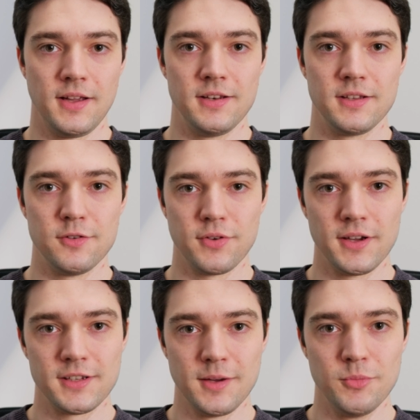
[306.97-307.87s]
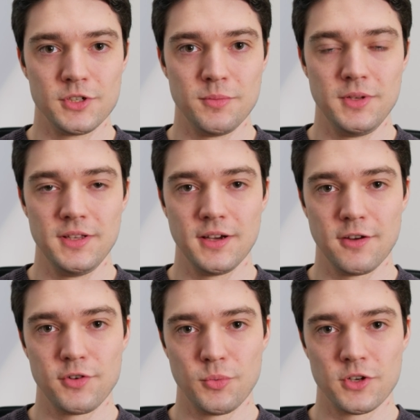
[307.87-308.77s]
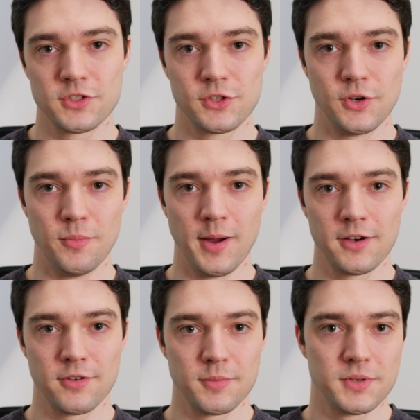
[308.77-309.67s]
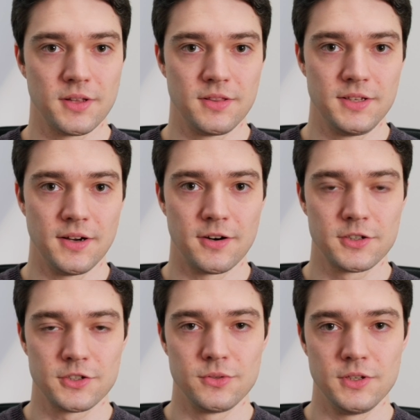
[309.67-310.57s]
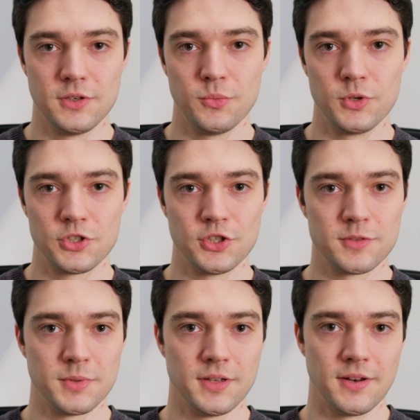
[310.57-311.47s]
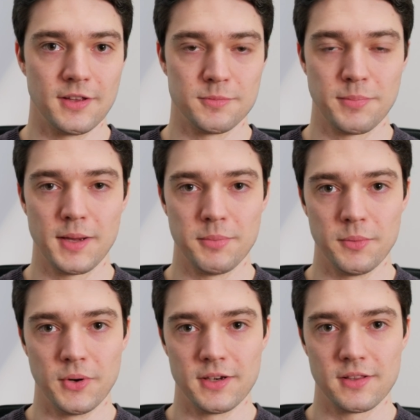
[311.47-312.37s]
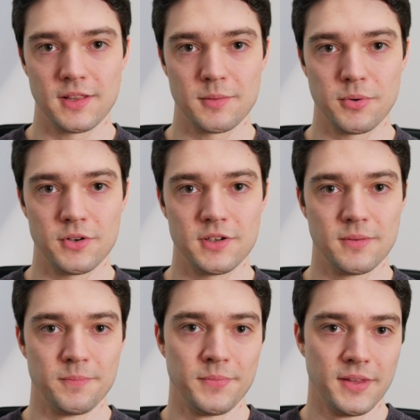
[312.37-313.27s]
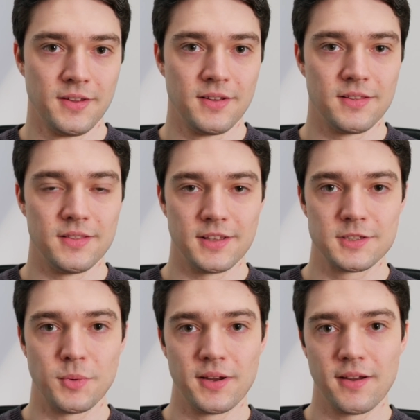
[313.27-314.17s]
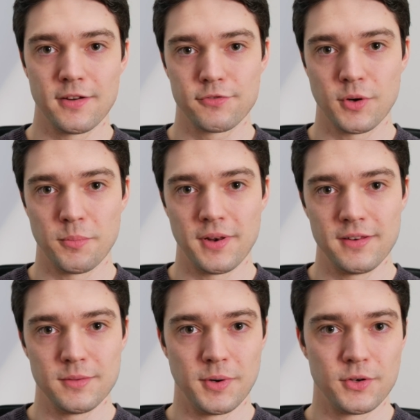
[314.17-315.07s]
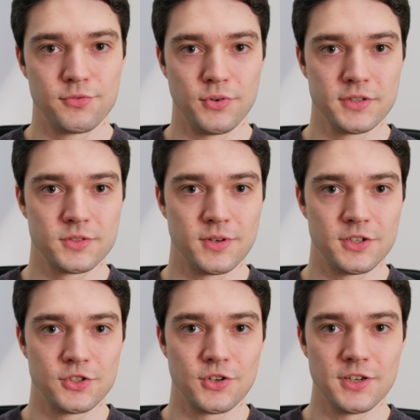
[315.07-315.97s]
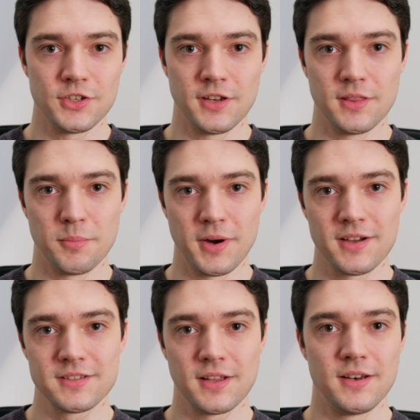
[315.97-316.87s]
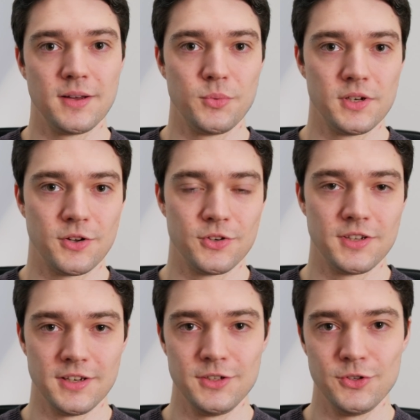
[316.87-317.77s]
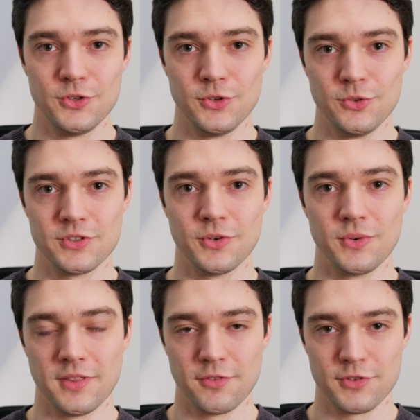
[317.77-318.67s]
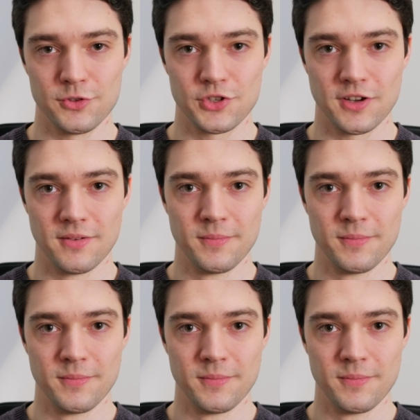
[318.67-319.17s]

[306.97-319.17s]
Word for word: And if IK Multimedia ever was to go bankrupt, the ARC Studio would just be a nice paperweight at that point. That's why I have complained about forced registration in the past and I will continue to do so in the future.